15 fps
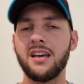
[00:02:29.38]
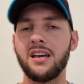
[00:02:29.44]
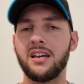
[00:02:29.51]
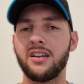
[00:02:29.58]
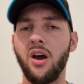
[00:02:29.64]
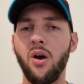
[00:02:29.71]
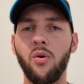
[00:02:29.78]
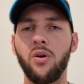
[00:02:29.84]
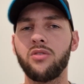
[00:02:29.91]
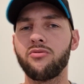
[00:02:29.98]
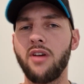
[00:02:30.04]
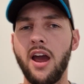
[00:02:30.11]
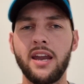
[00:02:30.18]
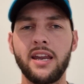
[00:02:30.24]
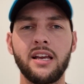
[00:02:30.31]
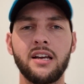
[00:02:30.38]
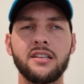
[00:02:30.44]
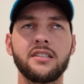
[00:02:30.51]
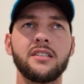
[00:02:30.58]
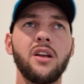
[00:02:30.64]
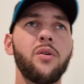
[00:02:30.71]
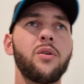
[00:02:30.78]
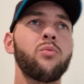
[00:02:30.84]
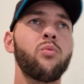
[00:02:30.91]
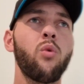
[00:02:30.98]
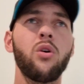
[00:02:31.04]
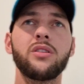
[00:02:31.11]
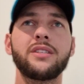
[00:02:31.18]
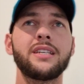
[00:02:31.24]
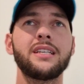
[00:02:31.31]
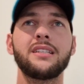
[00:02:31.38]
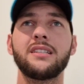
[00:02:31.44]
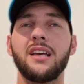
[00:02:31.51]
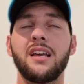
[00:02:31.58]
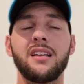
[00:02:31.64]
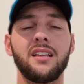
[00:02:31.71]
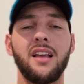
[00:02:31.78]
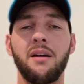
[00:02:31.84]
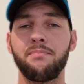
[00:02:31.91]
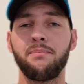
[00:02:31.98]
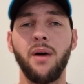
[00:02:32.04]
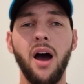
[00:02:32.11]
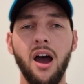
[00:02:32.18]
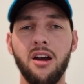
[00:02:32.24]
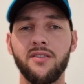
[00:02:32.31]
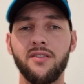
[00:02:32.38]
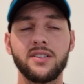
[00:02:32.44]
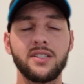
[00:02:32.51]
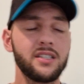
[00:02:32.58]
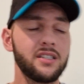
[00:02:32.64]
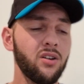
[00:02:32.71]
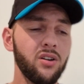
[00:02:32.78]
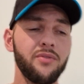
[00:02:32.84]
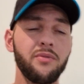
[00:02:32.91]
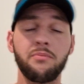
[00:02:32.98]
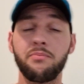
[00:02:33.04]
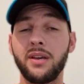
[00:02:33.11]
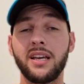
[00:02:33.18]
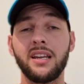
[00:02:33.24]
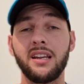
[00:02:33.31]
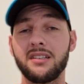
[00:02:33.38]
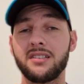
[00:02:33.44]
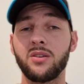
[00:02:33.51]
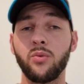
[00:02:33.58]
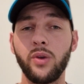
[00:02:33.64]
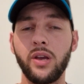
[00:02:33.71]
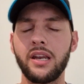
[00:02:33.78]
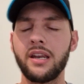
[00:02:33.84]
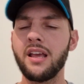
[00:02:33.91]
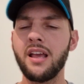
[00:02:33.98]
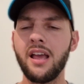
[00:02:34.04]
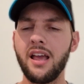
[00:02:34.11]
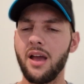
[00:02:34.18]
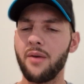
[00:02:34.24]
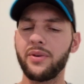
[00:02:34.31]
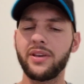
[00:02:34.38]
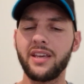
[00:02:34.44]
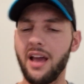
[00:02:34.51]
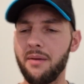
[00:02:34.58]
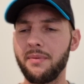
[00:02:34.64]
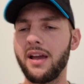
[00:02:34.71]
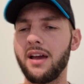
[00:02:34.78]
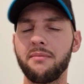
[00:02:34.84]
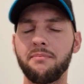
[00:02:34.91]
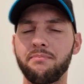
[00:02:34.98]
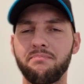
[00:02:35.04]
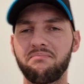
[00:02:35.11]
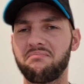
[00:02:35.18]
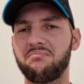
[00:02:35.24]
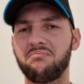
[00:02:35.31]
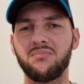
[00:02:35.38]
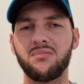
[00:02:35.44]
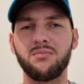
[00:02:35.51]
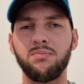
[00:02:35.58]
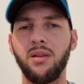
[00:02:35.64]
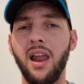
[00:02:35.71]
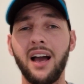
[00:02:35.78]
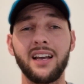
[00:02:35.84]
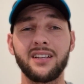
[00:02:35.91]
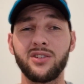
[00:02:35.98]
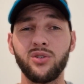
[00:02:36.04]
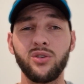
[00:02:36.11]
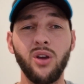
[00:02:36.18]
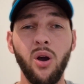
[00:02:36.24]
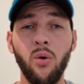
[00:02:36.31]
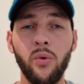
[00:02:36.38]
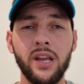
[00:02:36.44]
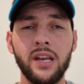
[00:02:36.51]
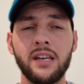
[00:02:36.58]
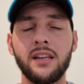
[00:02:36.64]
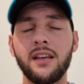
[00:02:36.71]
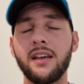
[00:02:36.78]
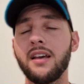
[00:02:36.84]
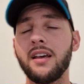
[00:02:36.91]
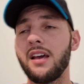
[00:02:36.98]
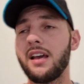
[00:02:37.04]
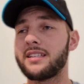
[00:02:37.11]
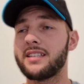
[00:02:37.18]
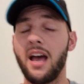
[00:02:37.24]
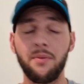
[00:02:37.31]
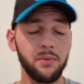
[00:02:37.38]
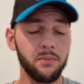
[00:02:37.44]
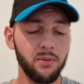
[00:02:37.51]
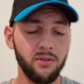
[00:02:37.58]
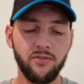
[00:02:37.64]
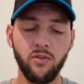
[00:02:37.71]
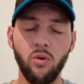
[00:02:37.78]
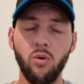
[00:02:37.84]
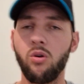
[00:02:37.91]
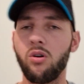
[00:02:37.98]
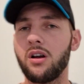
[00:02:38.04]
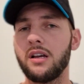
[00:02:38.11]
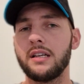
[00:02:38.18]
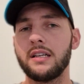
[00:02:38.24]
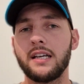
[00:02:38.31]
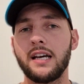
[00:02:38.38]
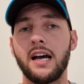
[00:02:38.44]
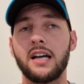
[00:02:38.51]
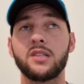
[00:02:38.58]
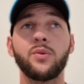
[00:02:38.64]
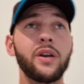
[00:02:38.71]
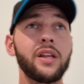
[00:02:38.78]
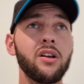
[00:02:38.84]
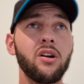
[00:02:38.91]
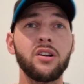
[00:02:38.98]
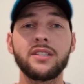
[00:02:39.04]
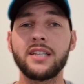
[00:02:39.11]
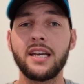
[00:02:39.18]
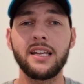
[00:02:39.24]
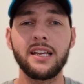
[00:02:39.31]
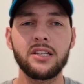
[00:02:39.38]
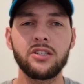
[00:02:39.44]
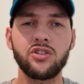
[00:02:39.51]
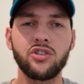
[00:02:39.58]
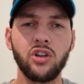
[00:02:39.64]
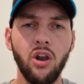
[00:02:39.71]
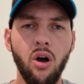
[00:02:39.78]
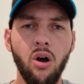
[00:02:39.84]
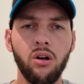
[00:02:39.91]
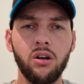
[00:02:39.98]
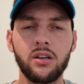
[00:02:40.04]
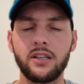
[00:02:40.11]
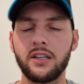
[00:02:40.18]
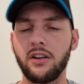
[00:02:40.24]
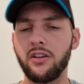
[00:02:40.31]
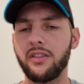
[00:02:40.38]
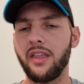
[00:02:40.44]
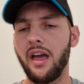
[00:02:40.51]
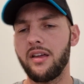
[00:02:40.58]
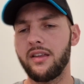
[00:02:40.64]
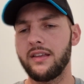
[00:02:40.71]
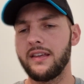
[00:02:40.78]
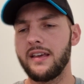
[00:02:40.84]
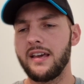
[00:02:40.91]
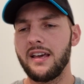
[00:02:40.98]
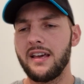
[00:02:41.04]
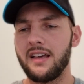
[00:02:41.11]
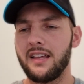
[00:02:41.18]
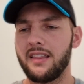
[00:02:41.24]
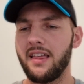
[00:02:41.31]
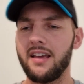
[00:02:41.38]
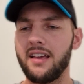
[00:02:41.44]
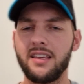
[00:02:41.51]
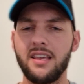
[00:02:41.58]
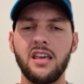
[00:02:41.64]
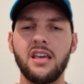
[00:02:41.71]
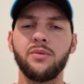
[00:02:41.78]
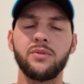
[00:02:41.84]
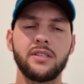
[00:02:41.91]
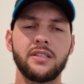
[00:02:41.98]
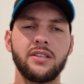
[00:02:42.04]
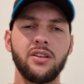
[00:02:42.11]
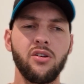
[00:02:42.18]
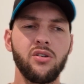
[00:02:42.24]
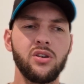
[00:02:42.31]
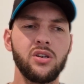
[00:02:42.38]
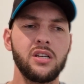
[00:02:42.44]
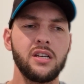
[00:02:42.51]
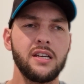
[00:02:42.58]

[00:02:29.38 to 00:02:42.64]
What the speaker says: no one rating us, no one wanting a bar of us and not even picking us to win, and we come out and pluck a 2-goal win. It's happened before. 2019 against Geelong. That year was so,